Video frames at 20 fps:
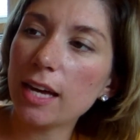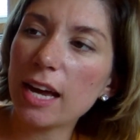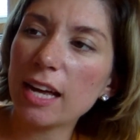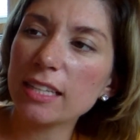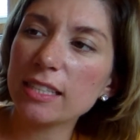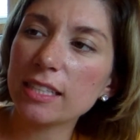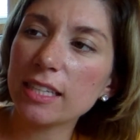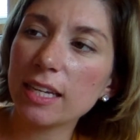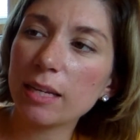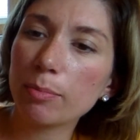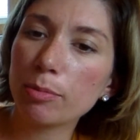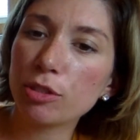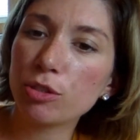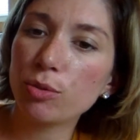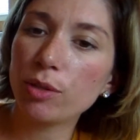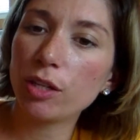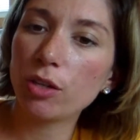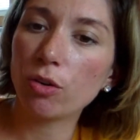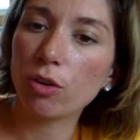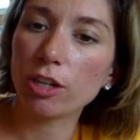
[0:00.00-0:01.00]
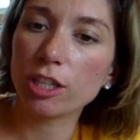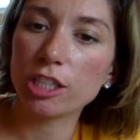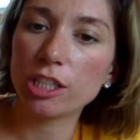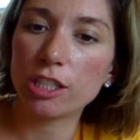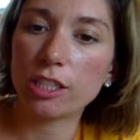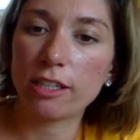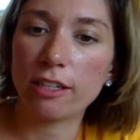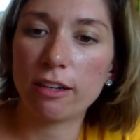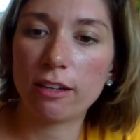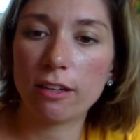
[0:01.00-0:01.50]
like between orange
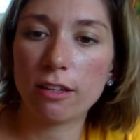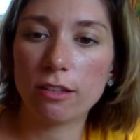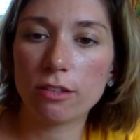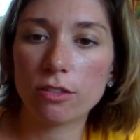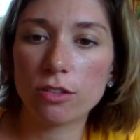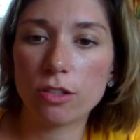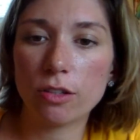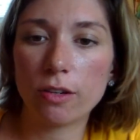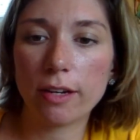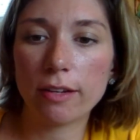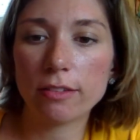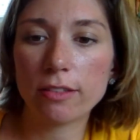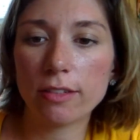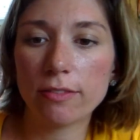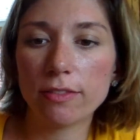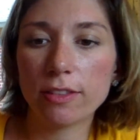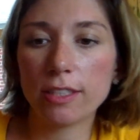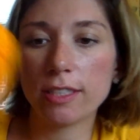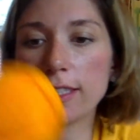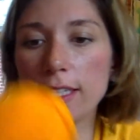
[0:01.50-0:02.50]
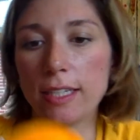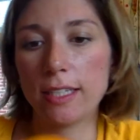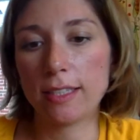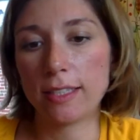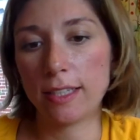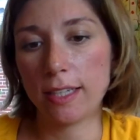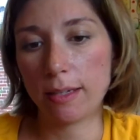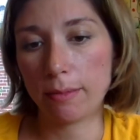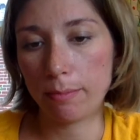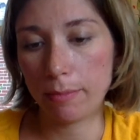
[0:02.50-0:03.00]
and yellow. So I would definitely say it's
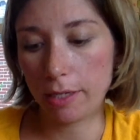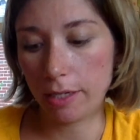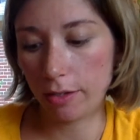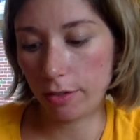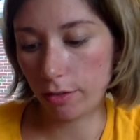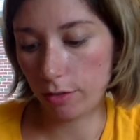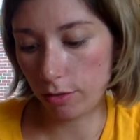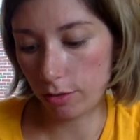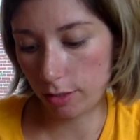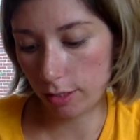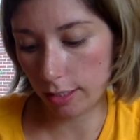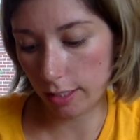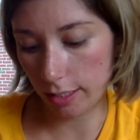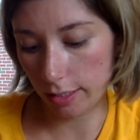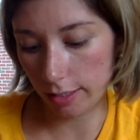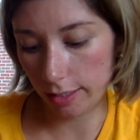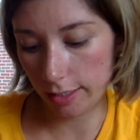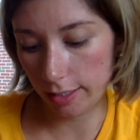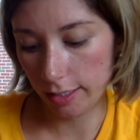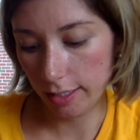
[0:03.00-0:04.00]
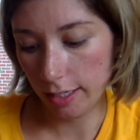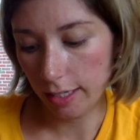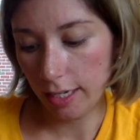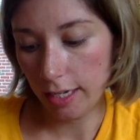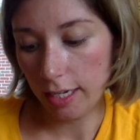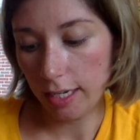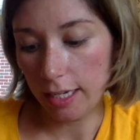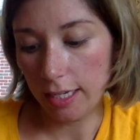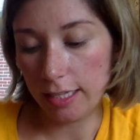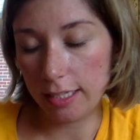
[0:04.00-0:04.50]
like a marigold color.
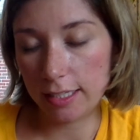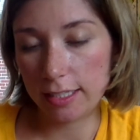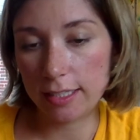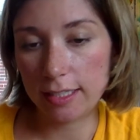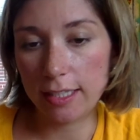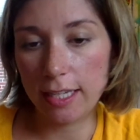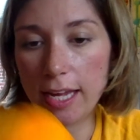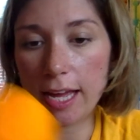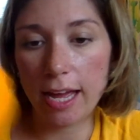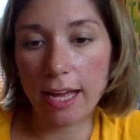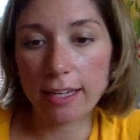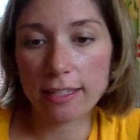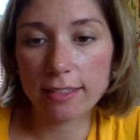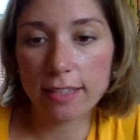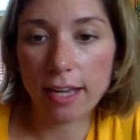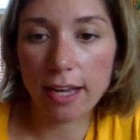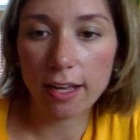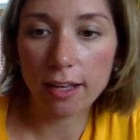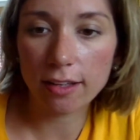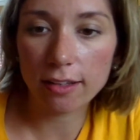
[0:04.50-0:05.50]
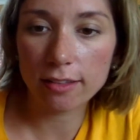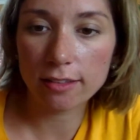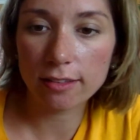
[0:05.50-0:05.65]
And this is the XL.